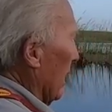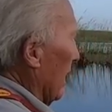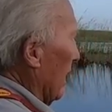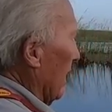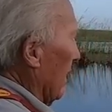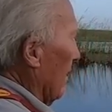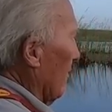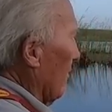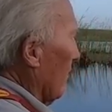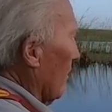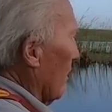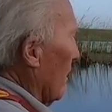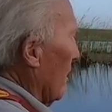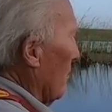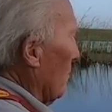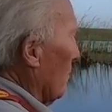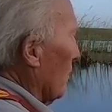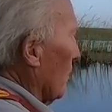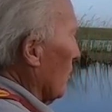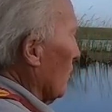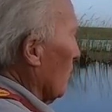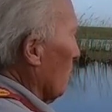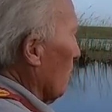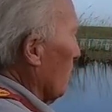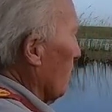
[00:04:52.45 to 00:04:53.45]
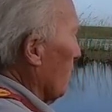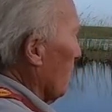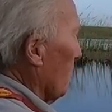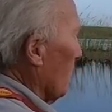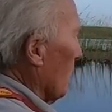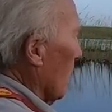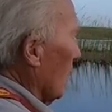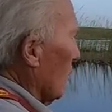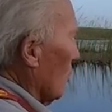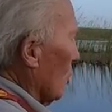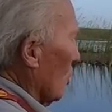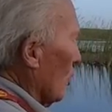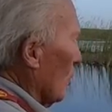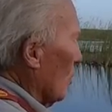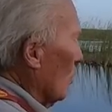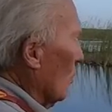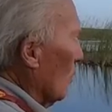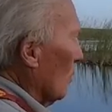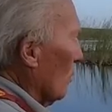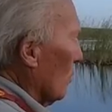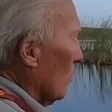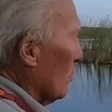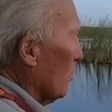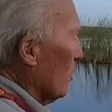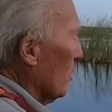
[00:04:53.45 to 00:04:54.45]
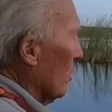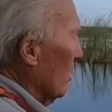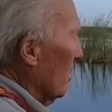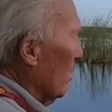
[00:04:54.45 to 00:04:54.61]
I'd have a couple other other lures.